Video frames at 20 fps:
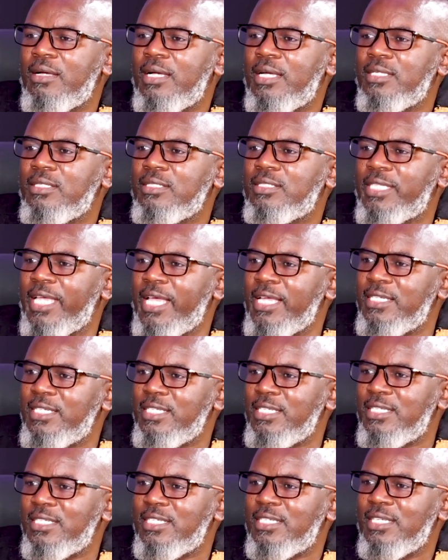
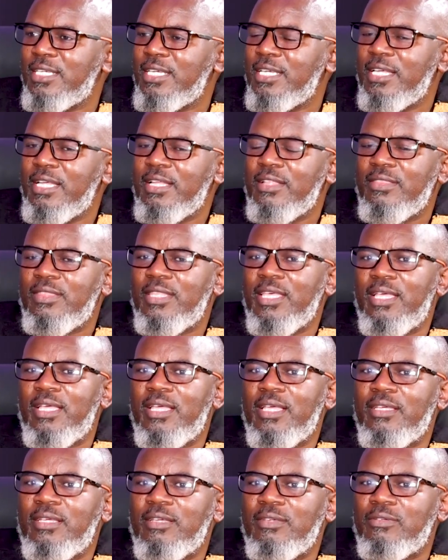scientists,
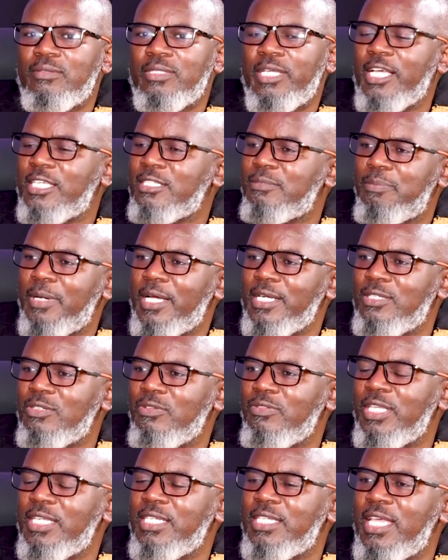the experts of
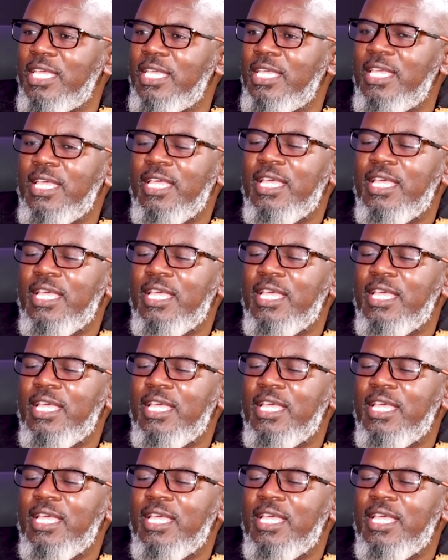the day,